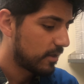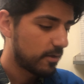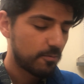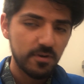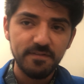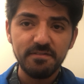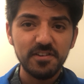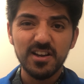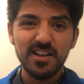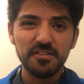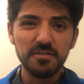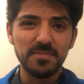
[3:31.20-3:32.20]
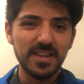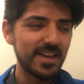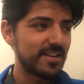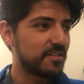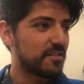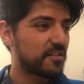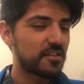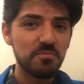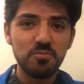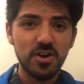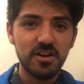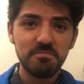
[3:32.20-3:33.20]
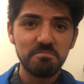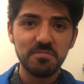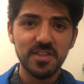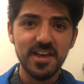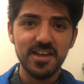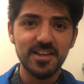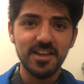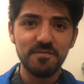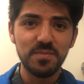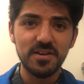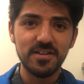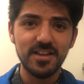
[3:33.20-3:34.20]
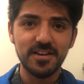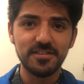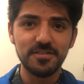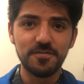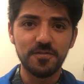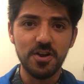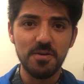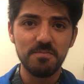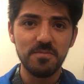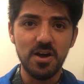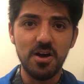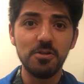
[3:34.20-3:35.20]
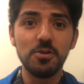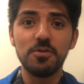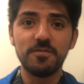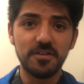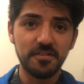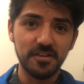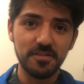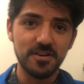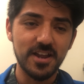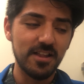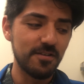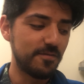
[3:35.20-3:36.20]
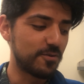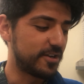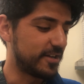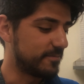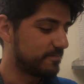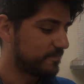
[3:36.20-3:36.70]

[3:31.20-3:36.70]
We've even got some lichens somewhere that have been collected from all over Southern California.